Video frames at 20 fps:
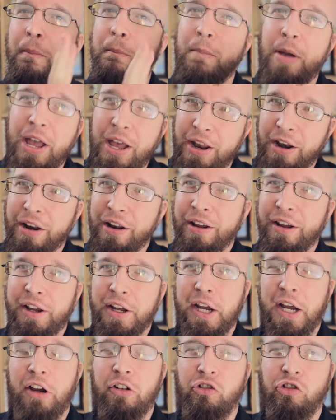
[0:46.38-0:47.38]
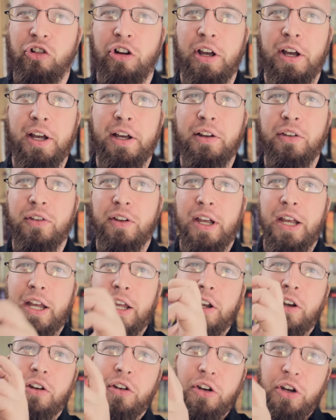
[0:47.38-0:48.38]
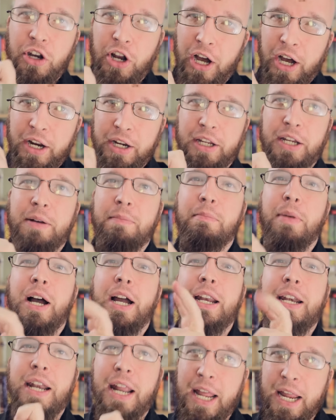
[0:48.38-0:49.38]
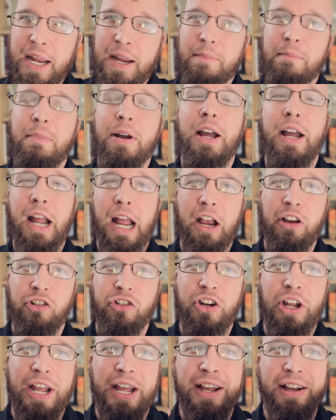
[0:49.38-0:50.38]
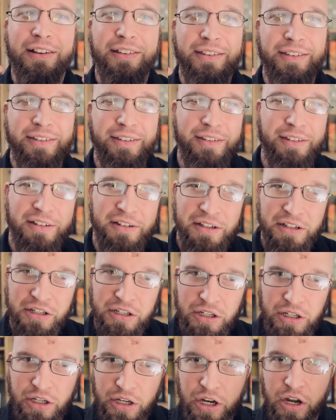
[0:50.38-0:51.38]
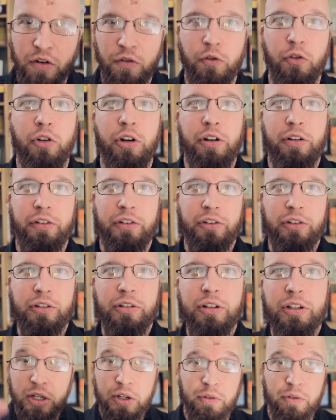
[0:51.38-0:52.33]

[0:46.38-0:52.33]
men hashtags and not in my name hashtags different?